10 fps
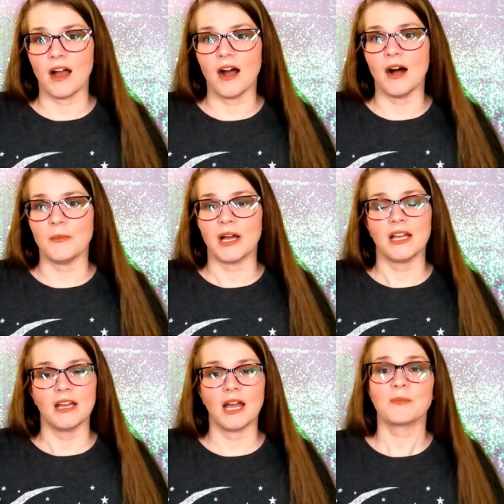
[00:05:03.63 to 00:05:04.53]
Um,
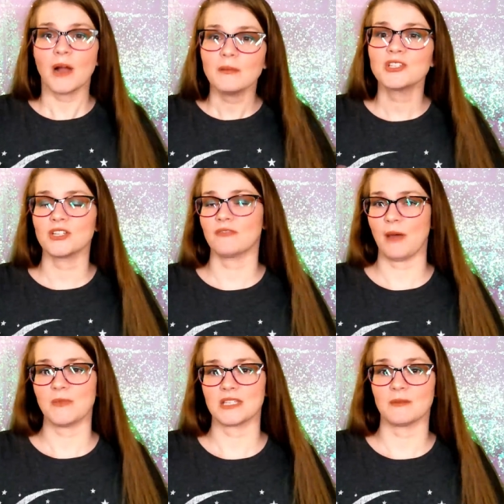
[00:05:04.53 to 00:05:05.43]
I probably should have
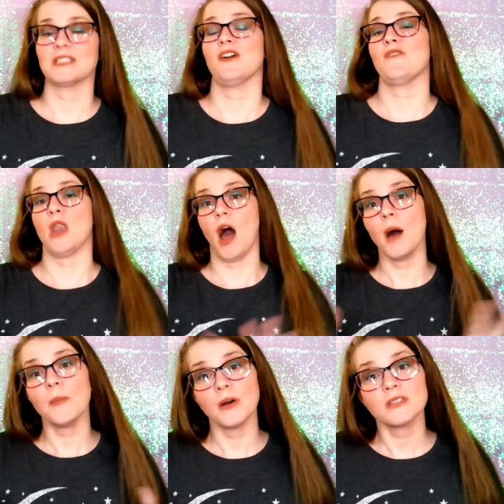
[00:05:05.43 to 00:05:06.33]
kept this to myself and not
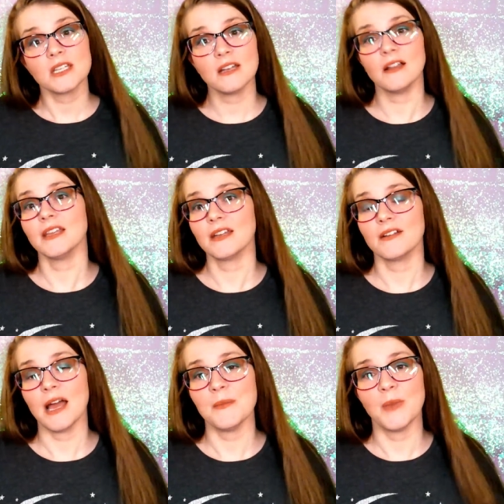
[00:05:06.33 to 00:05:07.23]
posted it on the
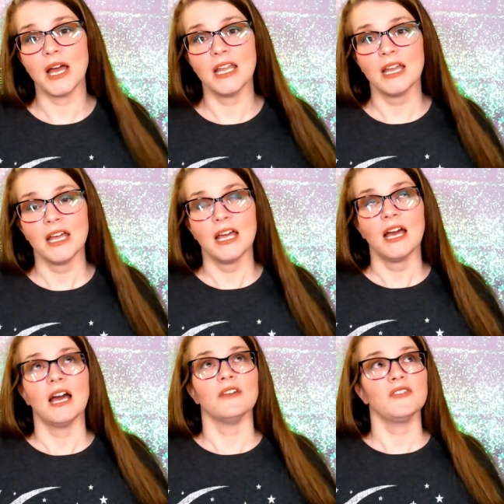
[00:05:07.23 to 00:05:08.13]
internet, but
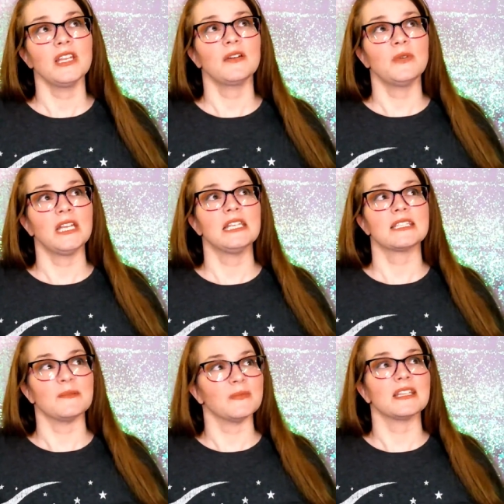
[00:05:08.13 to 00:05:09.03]
I feel like we need
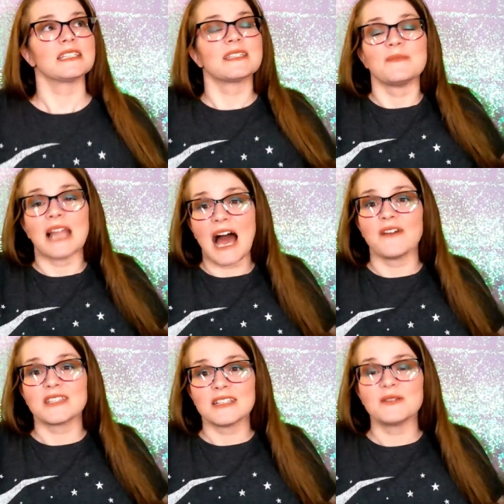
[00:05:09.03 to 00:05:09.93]
some some
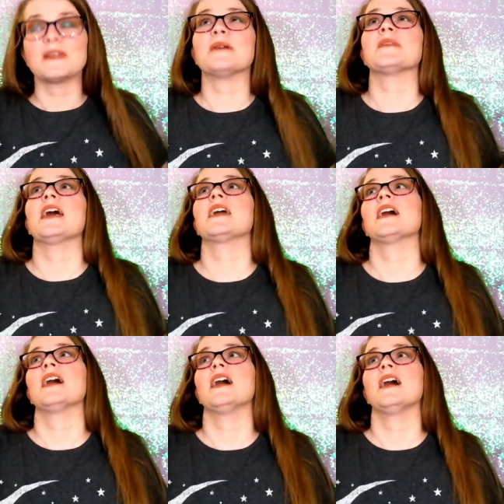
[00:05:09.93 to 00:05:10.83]
laughs a little bit. I'm like,
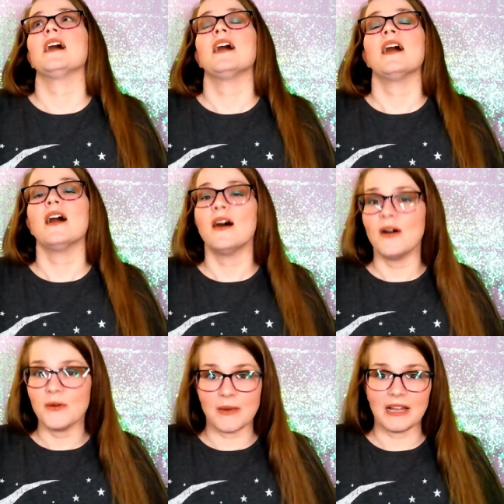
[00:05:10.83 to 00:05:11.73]

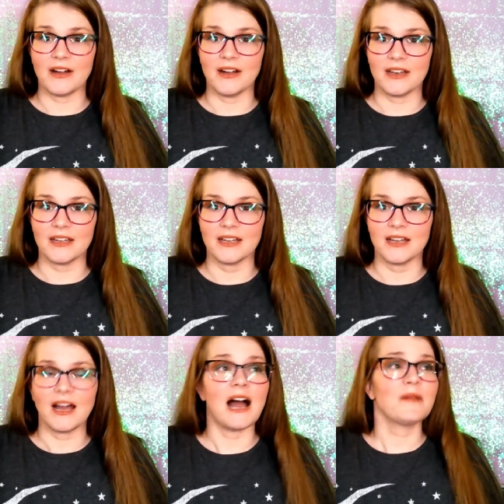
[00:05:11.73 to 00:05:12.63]
oh my god,
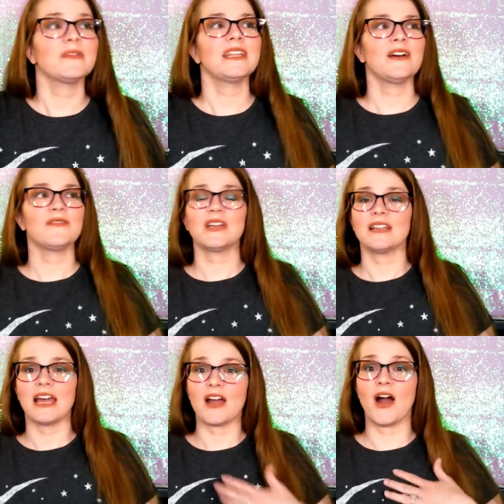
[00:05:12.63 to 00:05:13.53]
I'm really over here like,